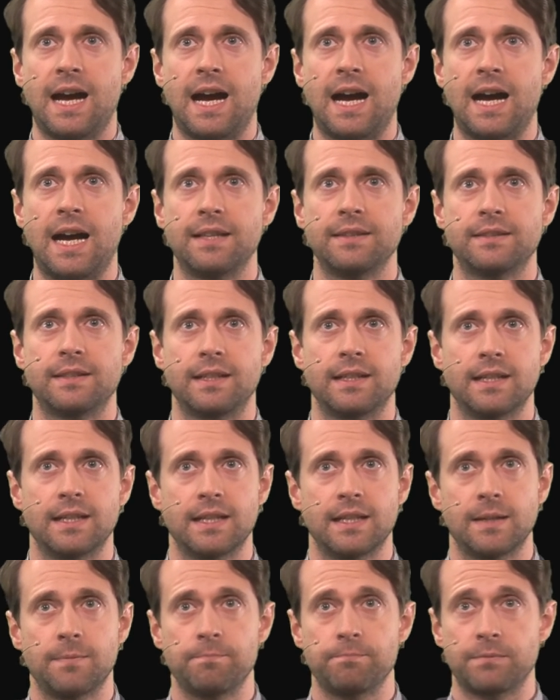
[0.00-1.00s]
And
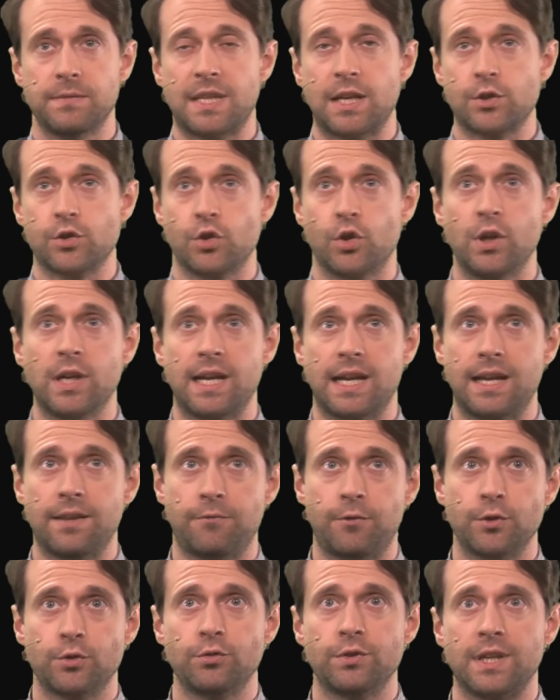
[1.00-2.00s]
that's all I had
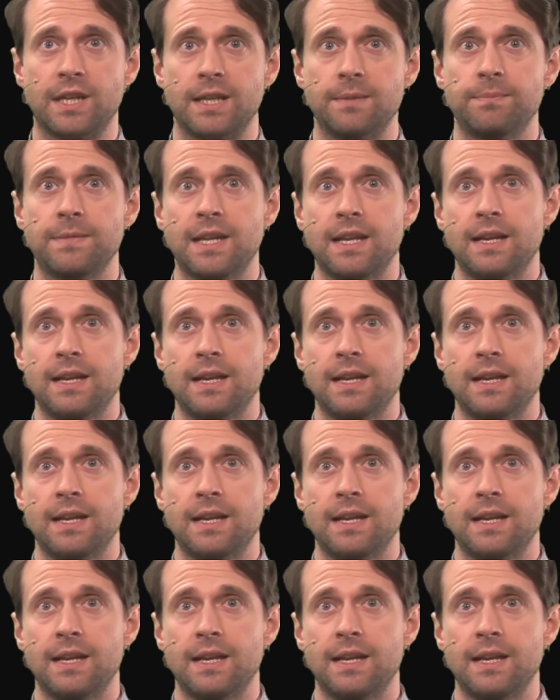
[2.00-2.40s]
for today.